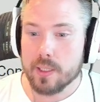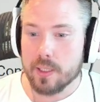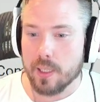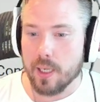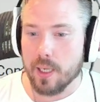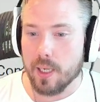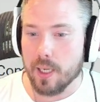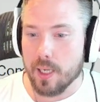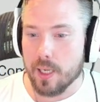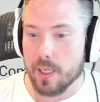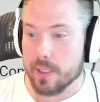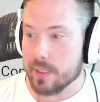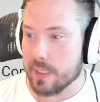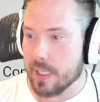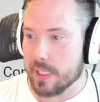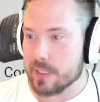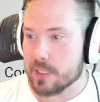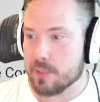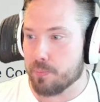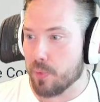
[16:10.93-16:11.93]

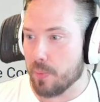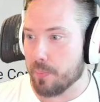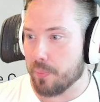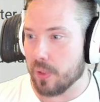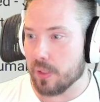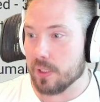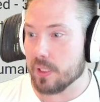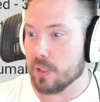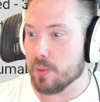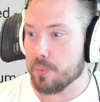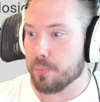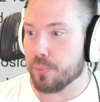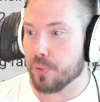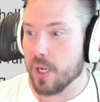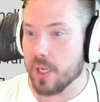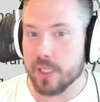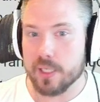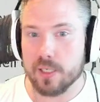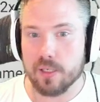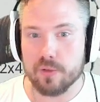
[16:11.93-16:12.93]
that's apparently the
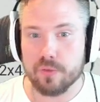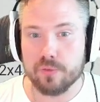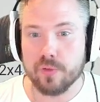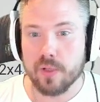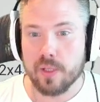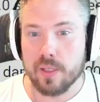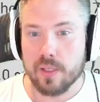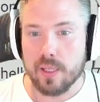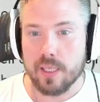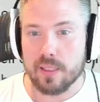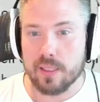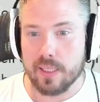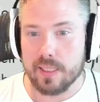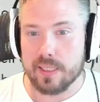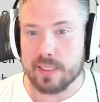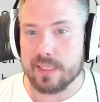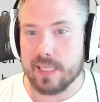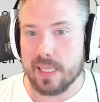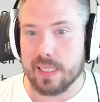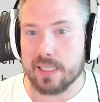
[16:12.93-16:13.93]
pride of the
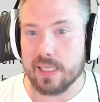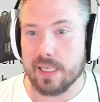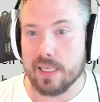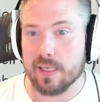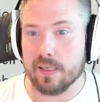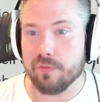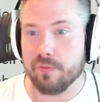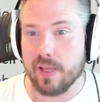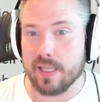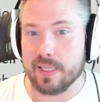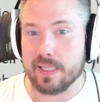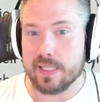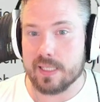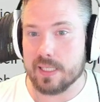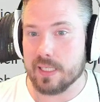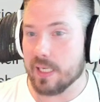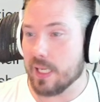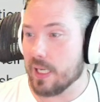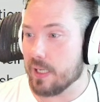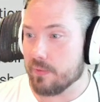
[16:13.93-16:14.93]
Italian
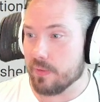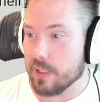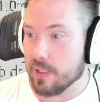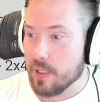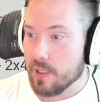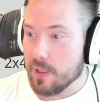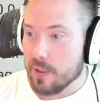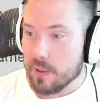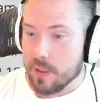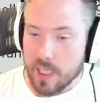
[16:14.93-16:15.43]
fantasy navy.